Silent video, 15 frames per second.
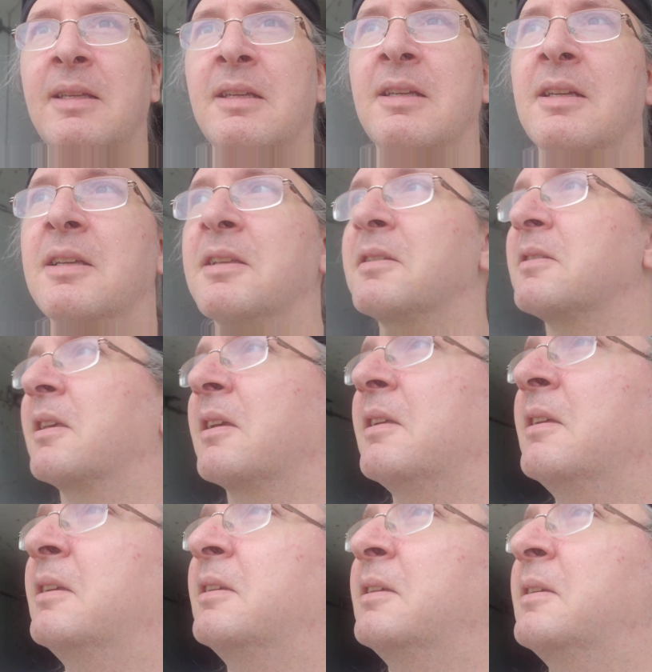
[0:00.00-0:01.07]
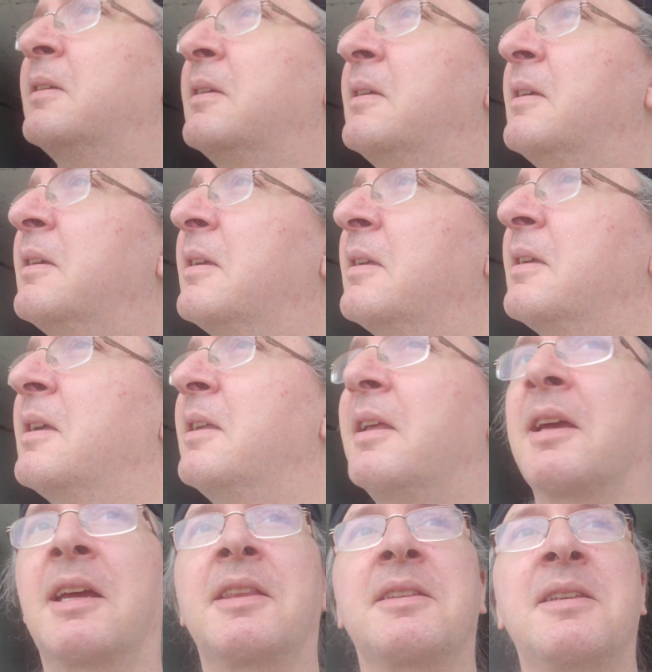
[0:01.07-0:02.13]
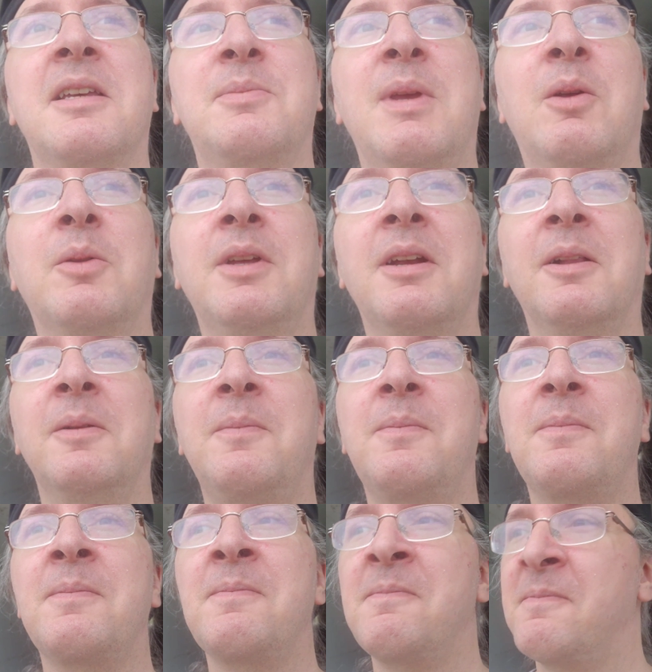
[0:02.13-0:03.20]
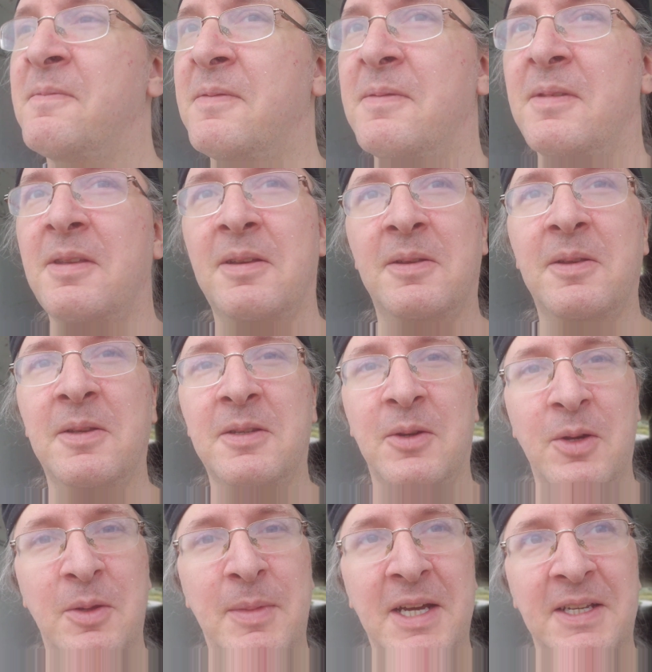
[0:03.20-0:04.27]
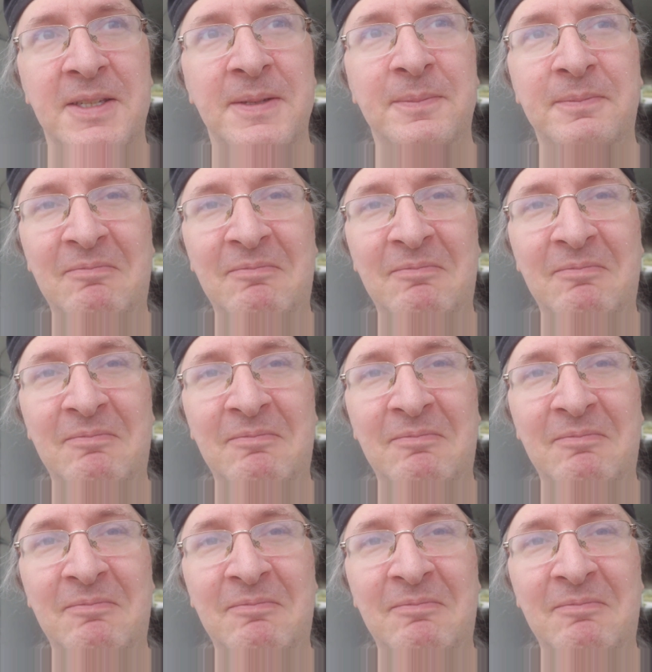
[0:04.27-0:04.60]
Yeah, it's like, I got this nice big old tunnel. So do the bugs.